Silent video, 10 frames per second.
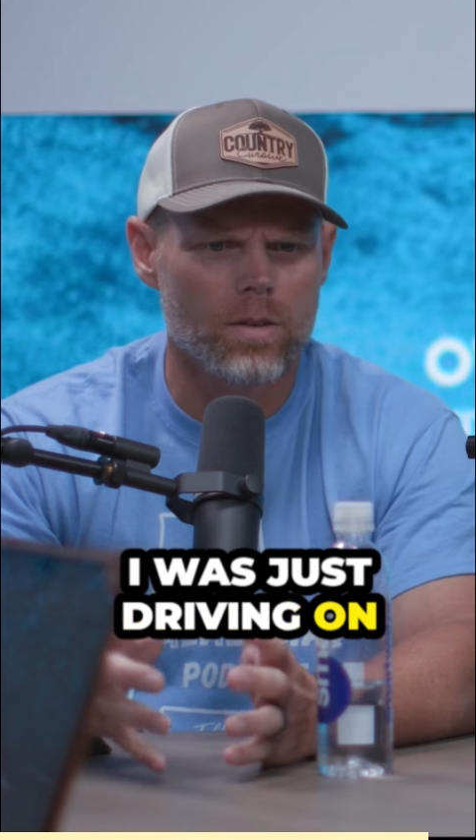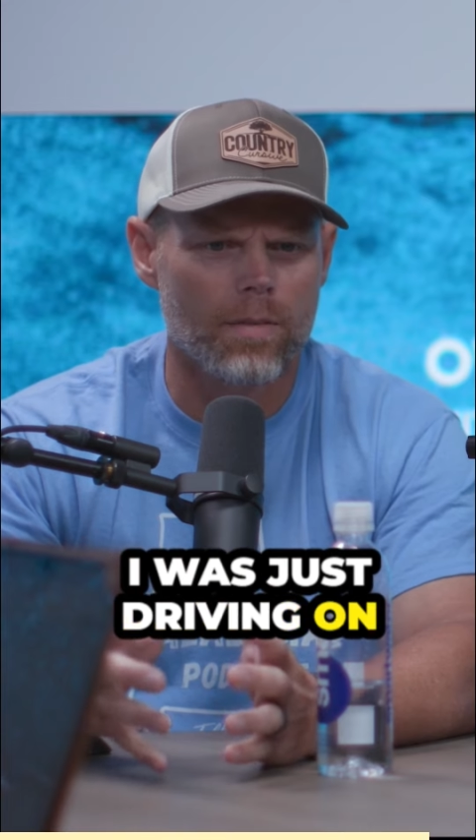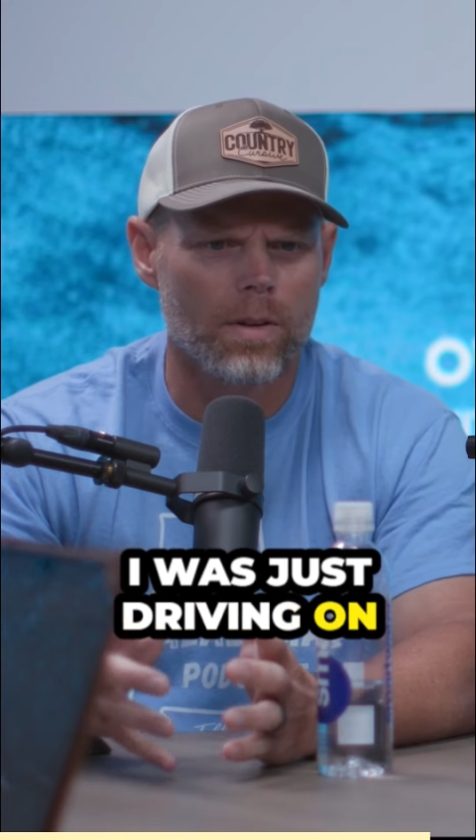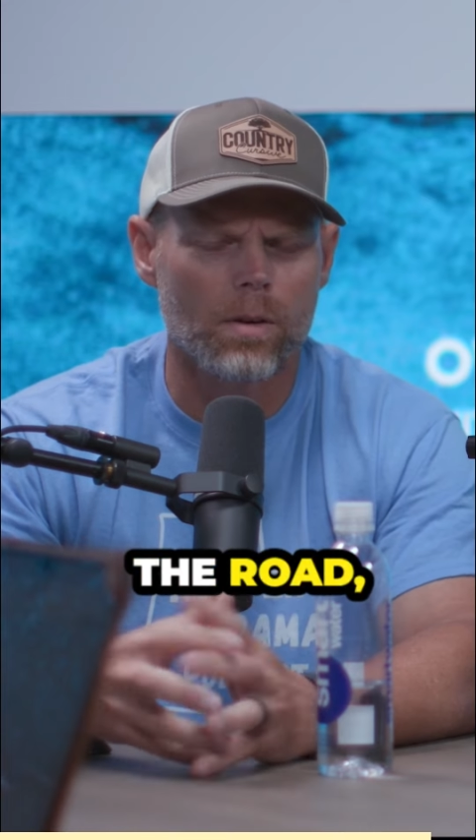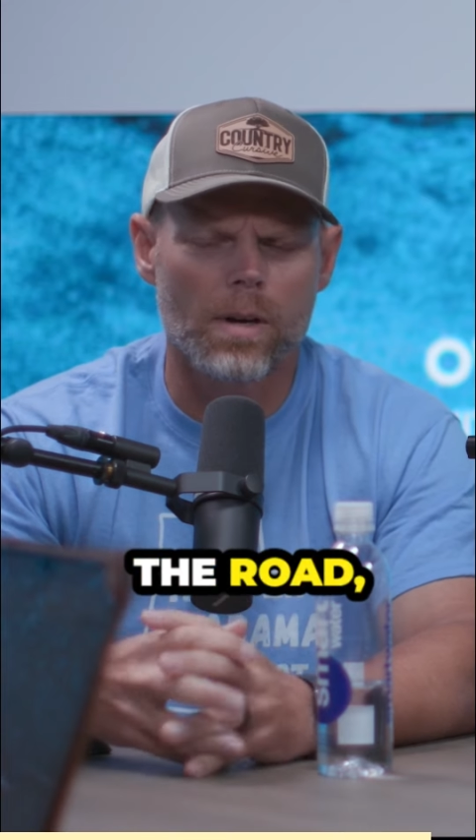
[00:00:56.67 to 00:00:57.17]

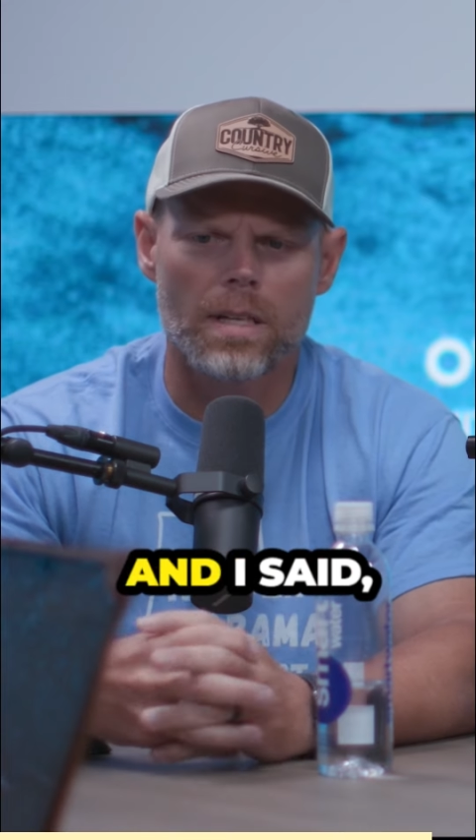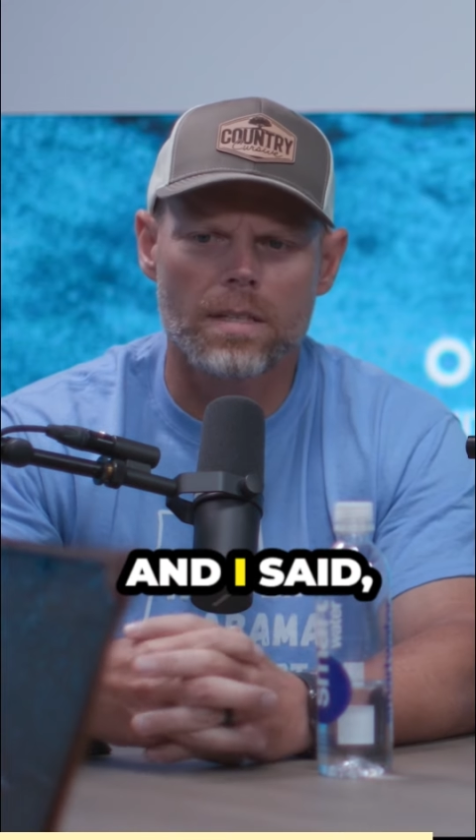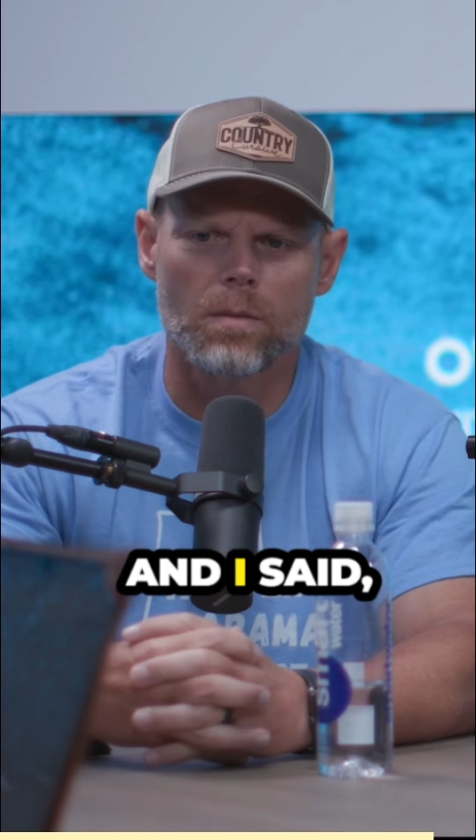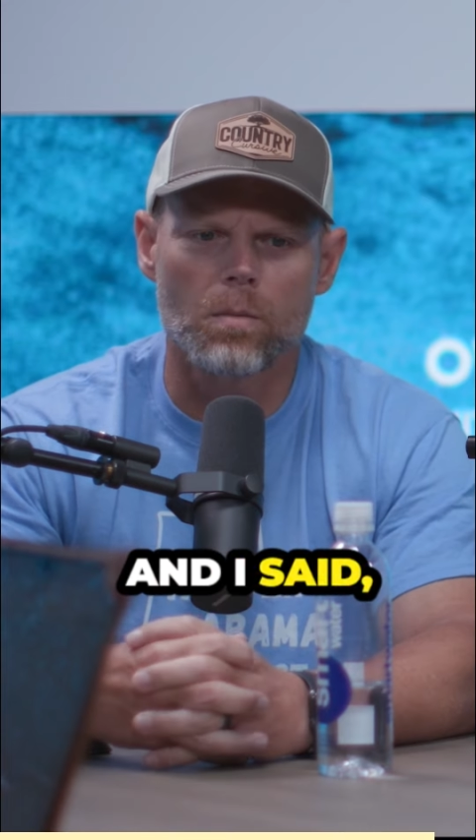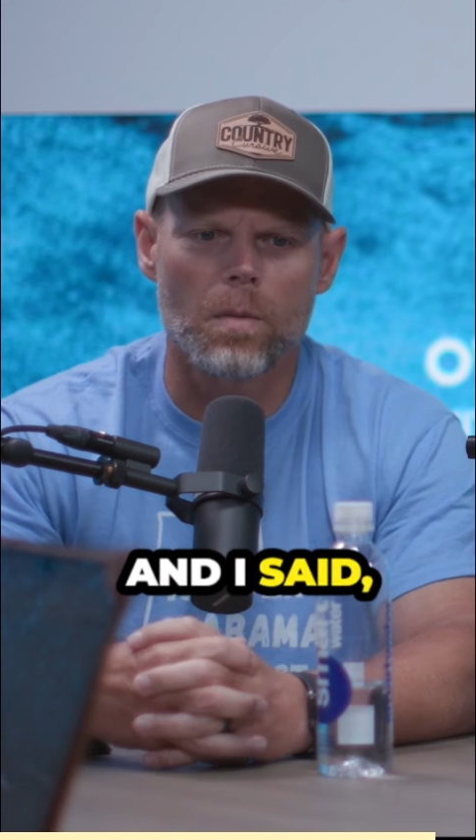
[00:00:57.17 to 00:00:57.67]
driving on the road and I
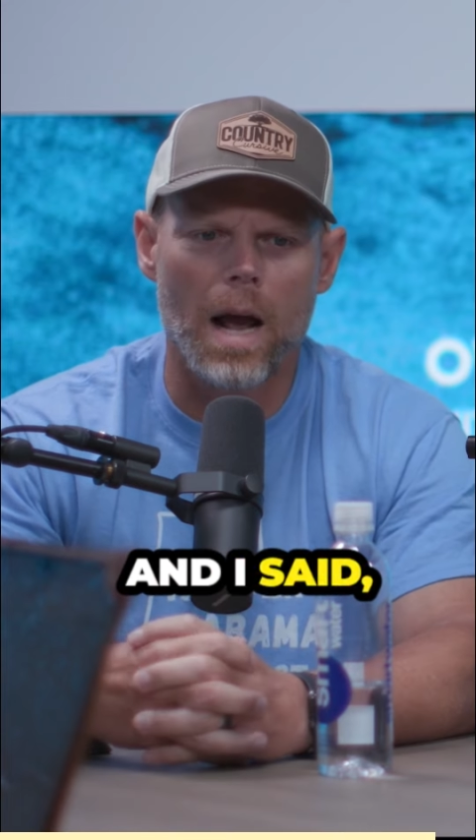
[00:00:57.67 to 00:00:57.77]
said,